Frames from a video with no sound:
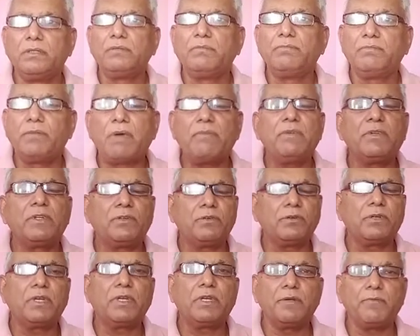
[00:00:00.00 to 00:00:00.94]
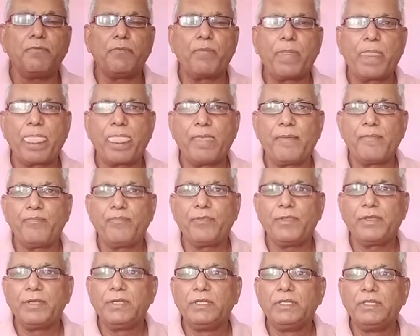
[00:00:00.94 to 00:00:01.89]
public notary.
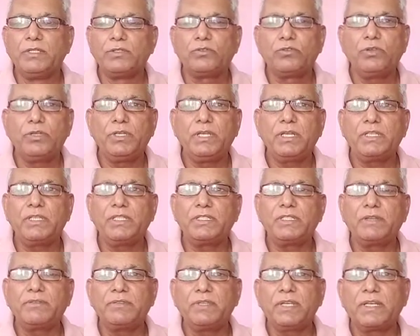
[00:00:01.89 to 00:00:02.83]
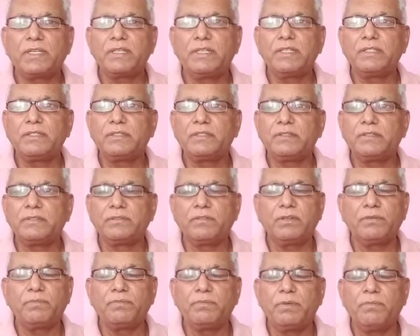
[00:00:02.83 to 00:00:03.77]
So here this subject is
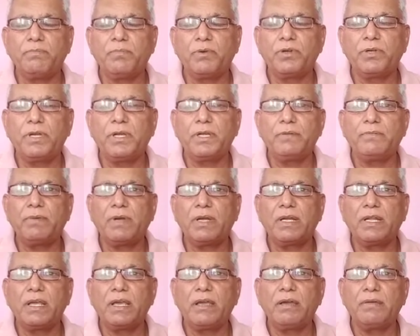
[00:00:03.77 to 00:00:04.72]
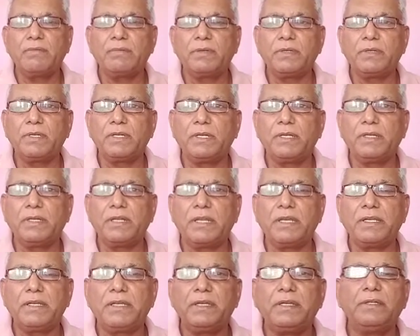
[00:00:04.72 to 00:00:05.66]
not important what I have
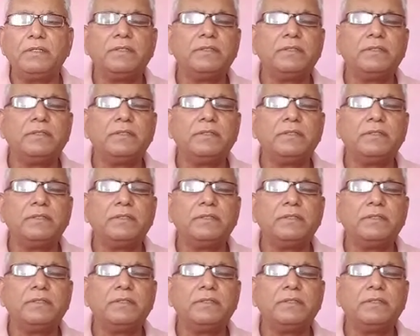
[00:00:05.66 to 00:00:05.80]
narrated.